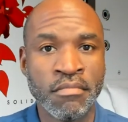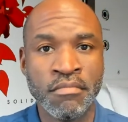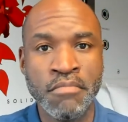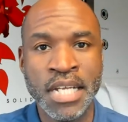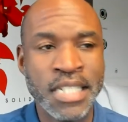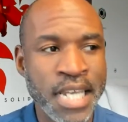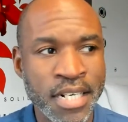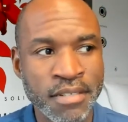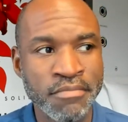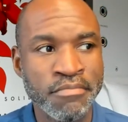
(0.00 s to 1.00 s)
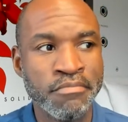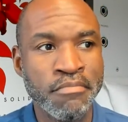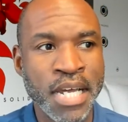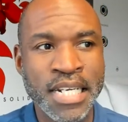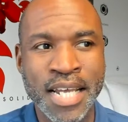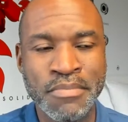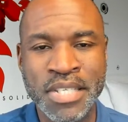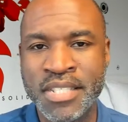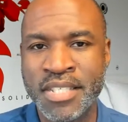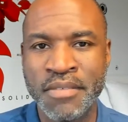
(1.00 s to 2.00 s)
Montana might not be
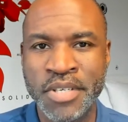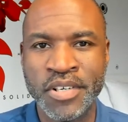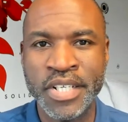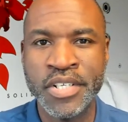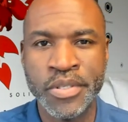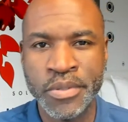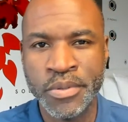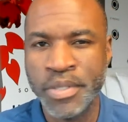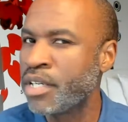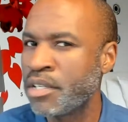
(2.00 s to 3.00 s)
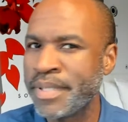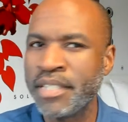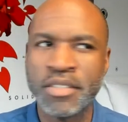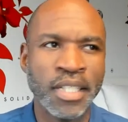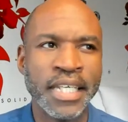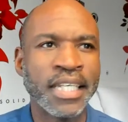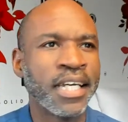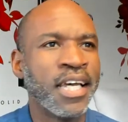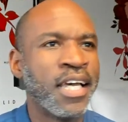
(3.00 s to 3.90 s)
something you're into. You know what I mean? So like,